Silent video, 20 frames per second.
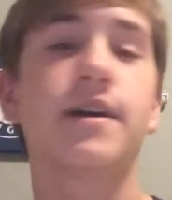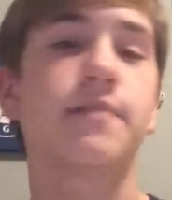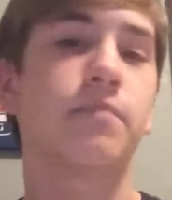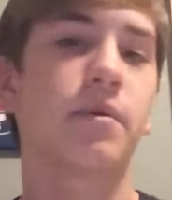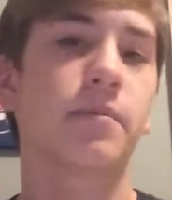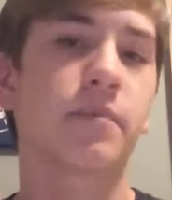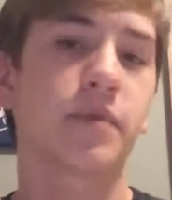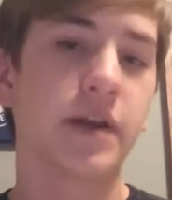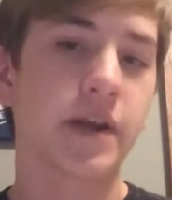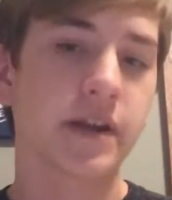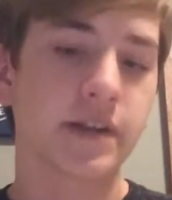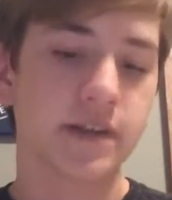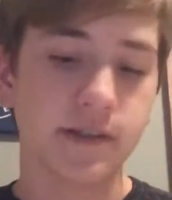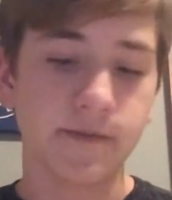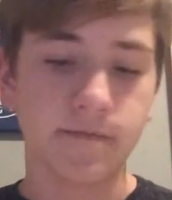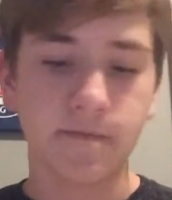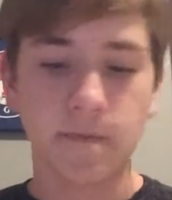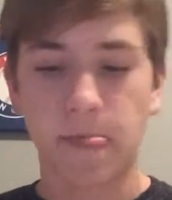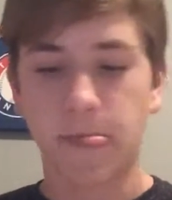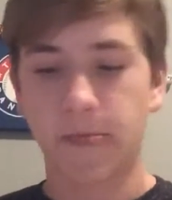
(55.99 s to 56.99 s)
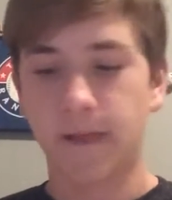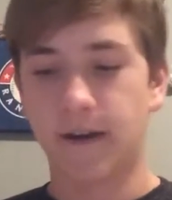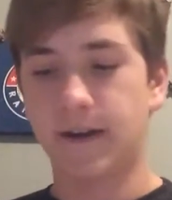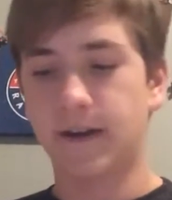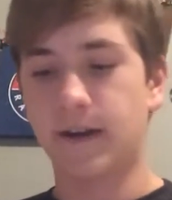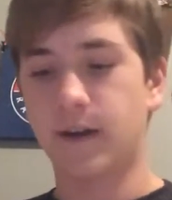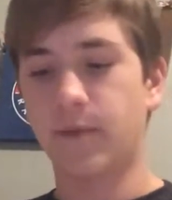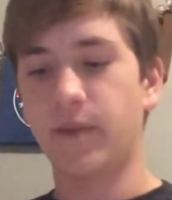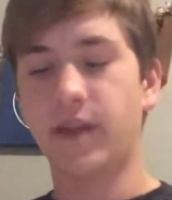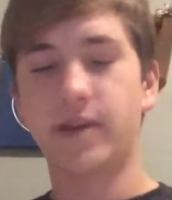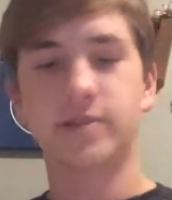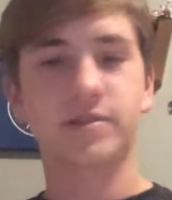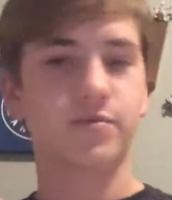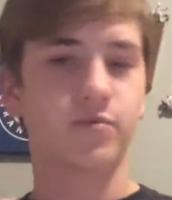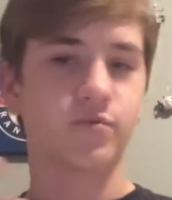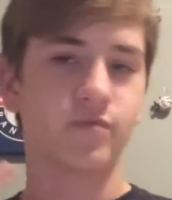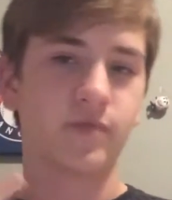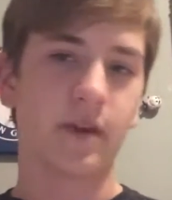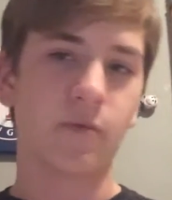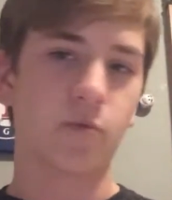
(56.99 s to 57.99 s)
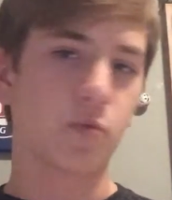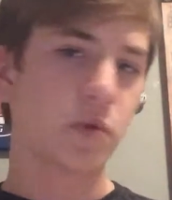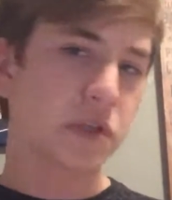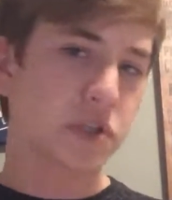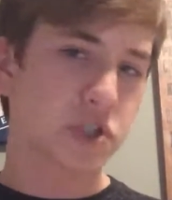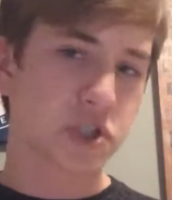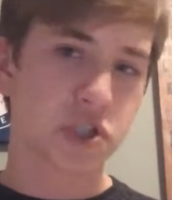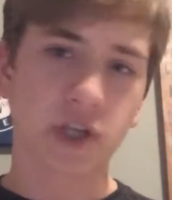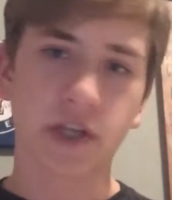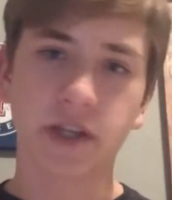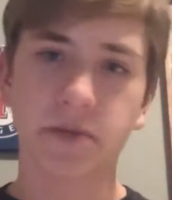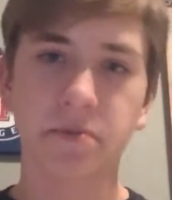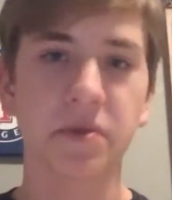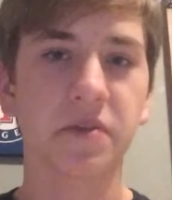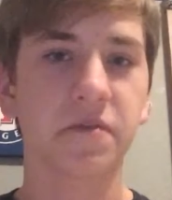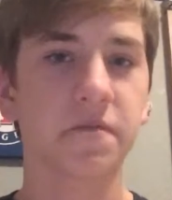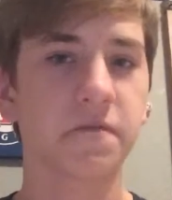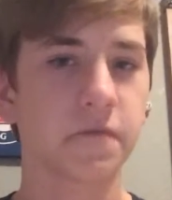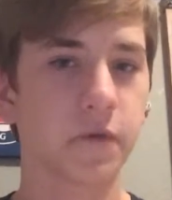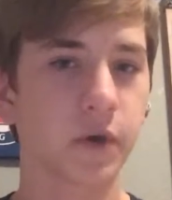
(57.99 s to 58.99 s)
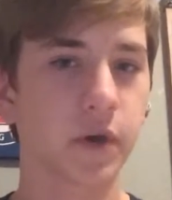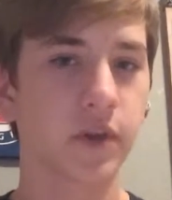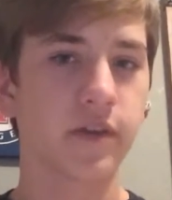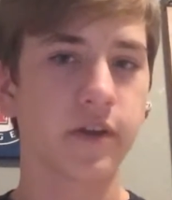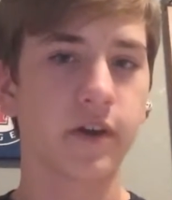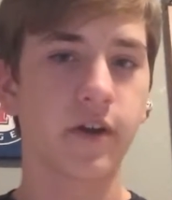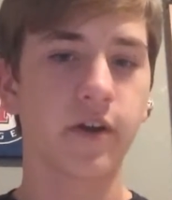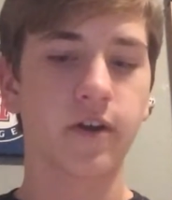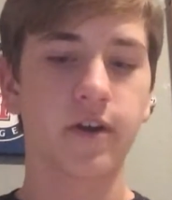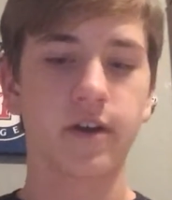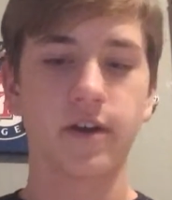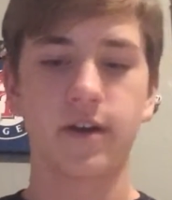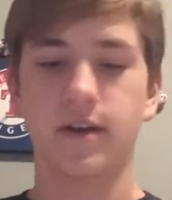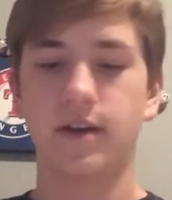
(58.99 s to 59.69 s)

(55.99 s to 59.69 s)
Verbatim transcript: but predict it um, that's that really shot them at the foot there